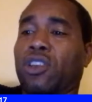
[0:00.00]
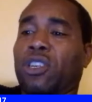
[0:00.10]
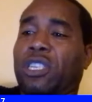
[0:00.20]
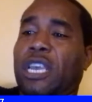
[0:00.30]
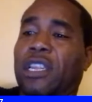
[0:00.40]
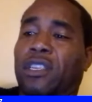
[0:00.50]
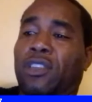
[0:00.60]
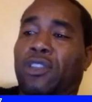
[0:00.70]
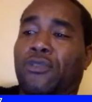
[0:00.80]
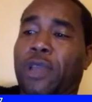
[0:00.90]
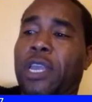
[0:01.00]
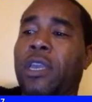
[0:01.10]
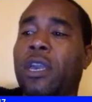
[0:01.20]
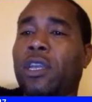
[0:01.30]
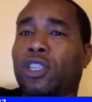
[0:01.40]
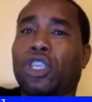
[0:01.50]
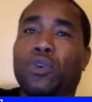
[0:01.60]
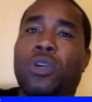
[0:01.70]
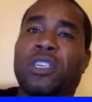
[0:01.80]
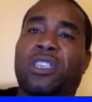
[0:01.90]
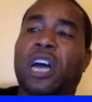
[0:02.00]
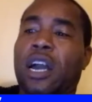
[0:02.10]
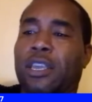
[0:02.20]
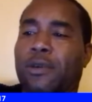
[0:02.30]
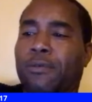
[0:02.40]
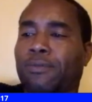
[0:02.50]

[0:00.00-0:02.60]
You could say this is 3-2 Castano.